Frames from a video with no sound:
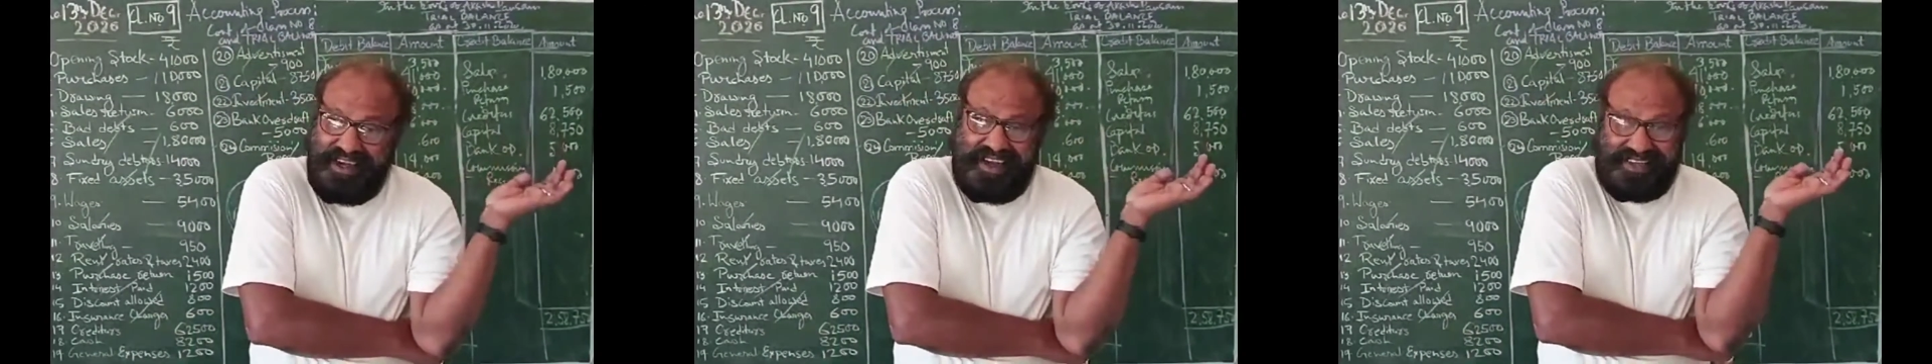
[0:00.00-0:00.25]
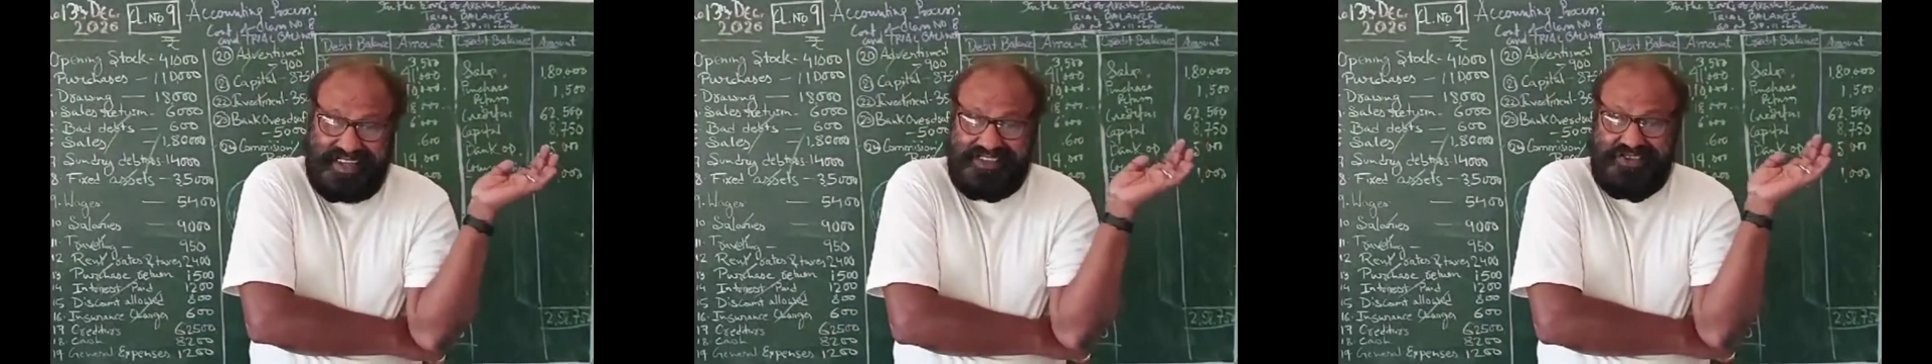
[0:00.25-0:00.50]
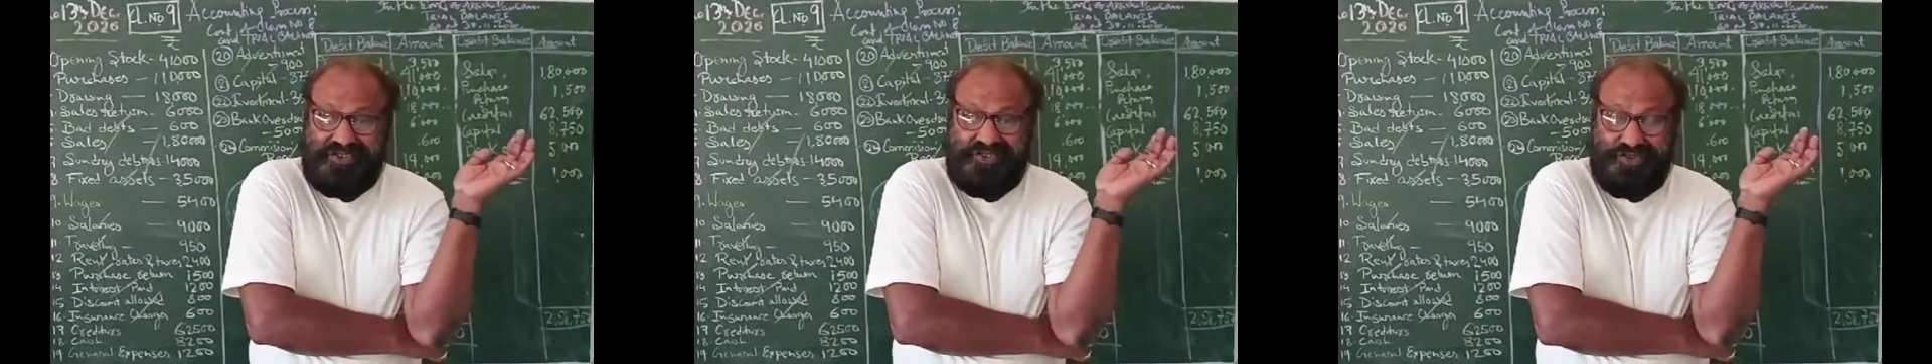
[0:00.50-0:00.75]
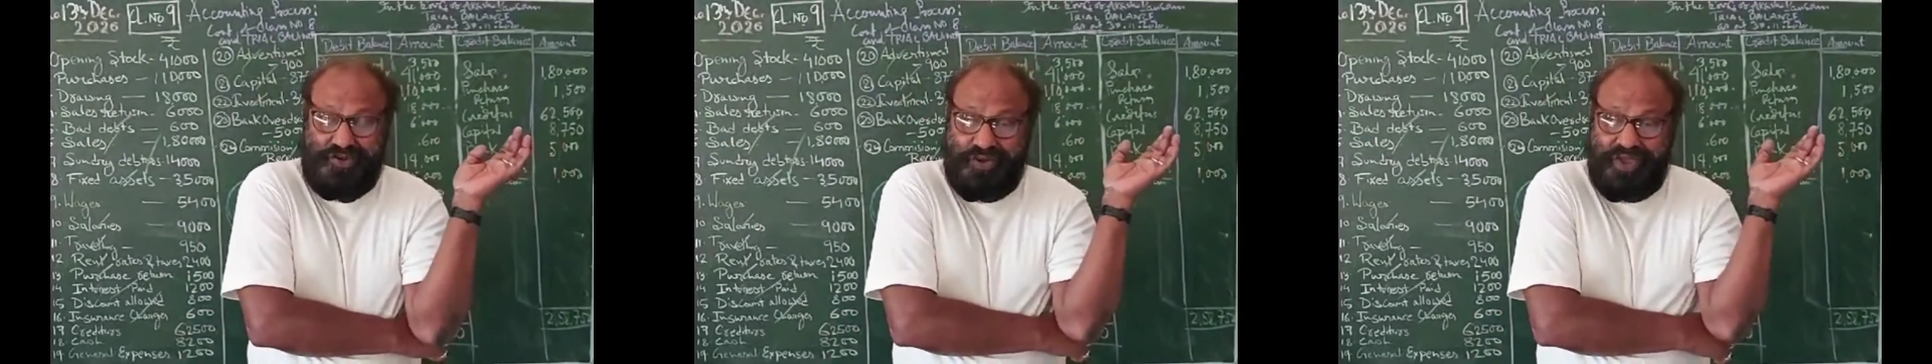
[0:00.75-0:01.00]
but all
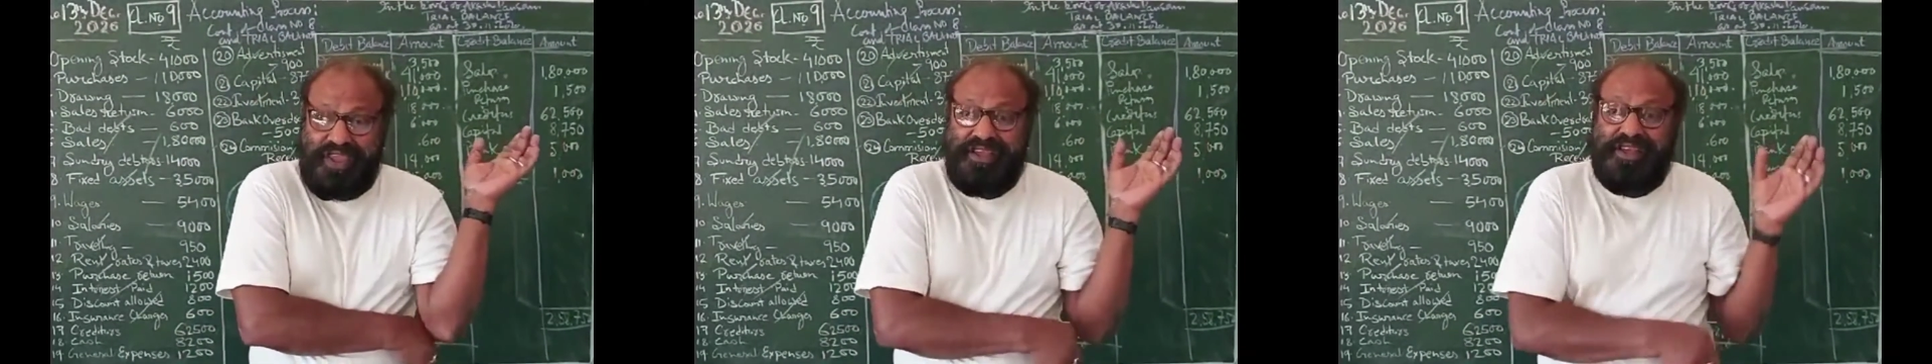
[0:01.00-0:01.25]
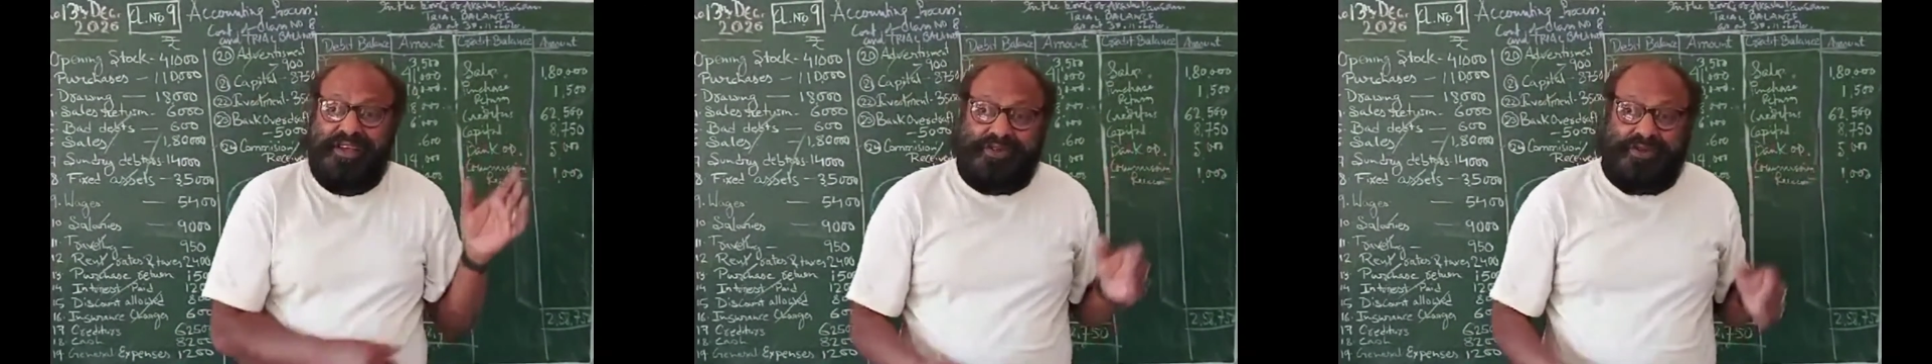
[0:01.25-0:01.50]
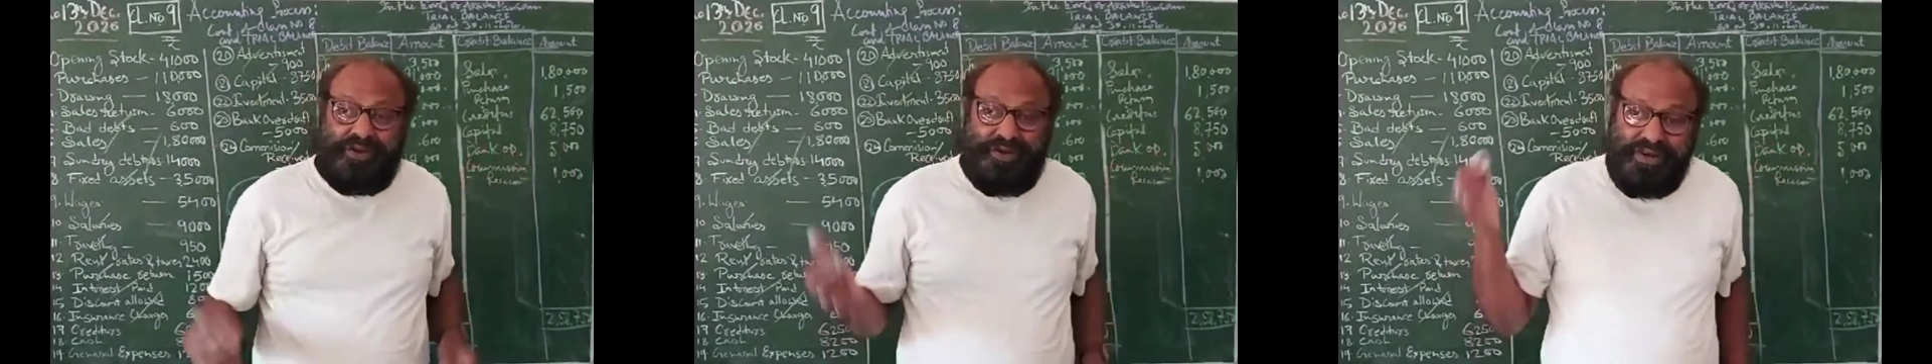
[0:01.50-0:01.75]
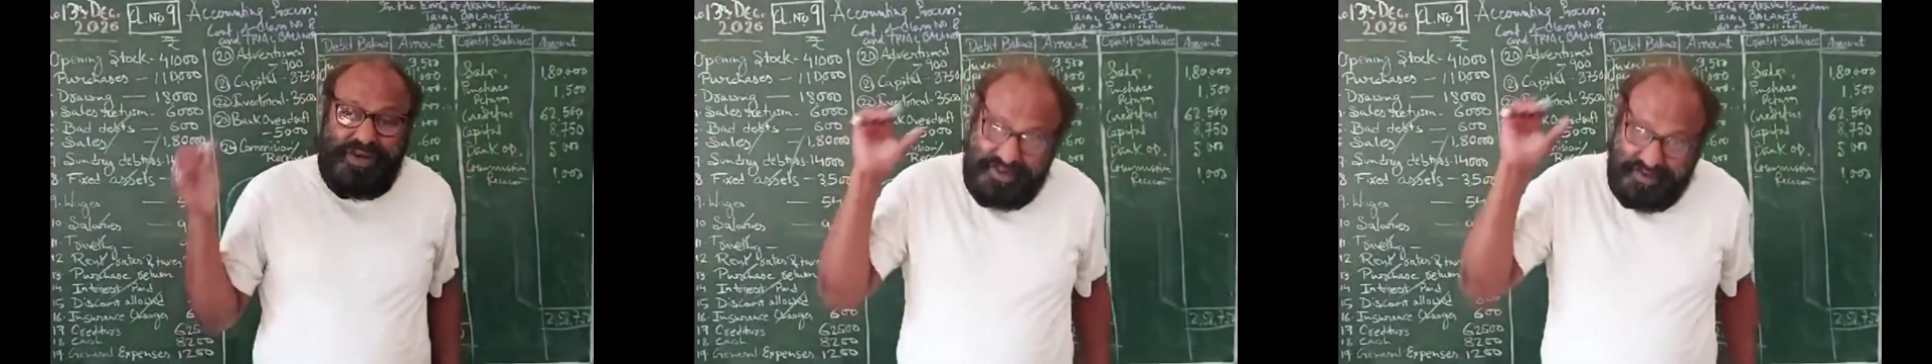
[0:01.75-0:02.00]
events are not necessarily
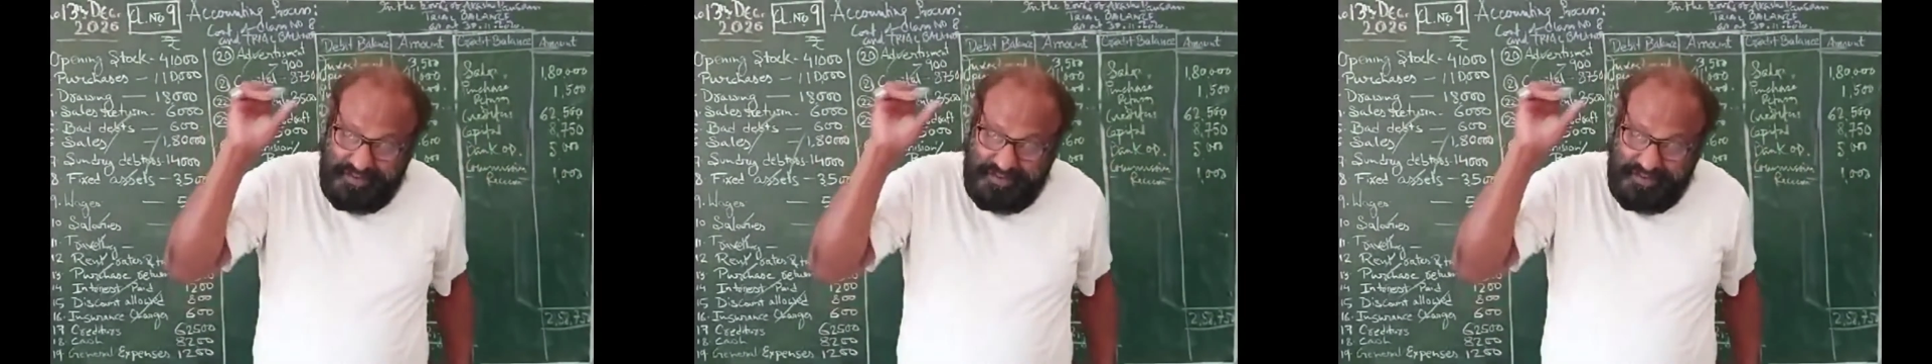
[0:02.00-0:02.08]
transactions.